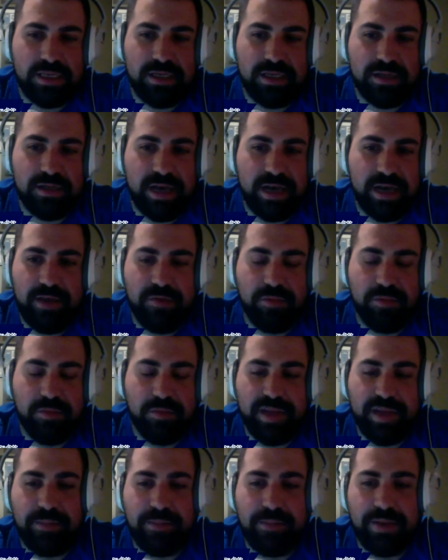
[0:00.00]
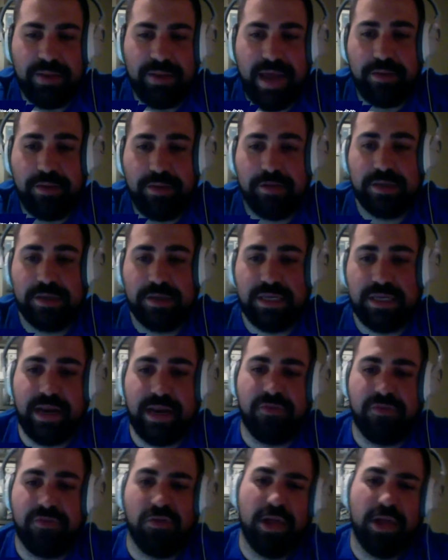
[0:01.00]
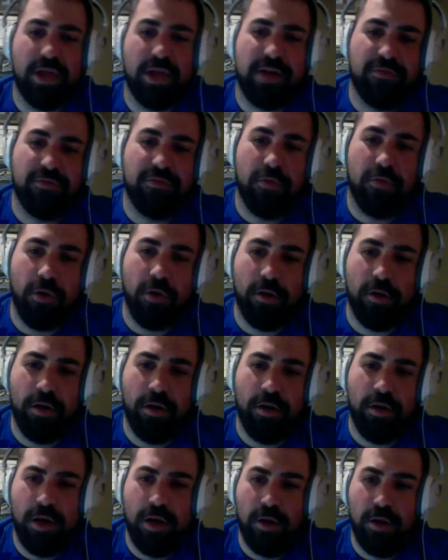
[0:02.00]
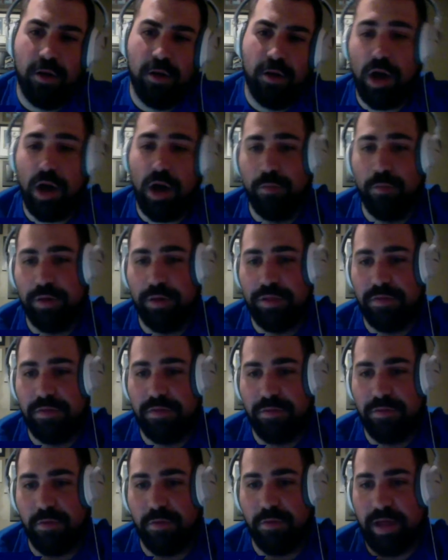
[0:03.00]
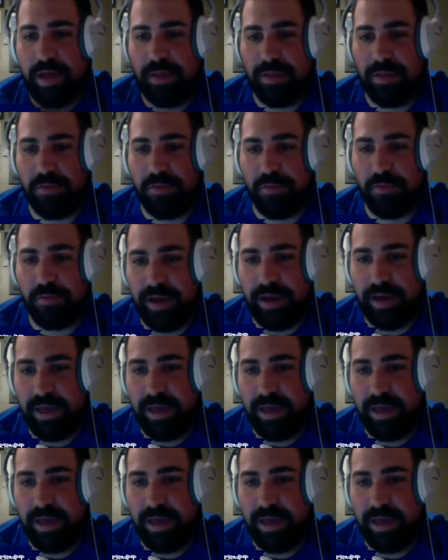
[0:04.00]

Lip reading: and I never played it, but now they're saying that Fallout 4 will come with Fallout 3,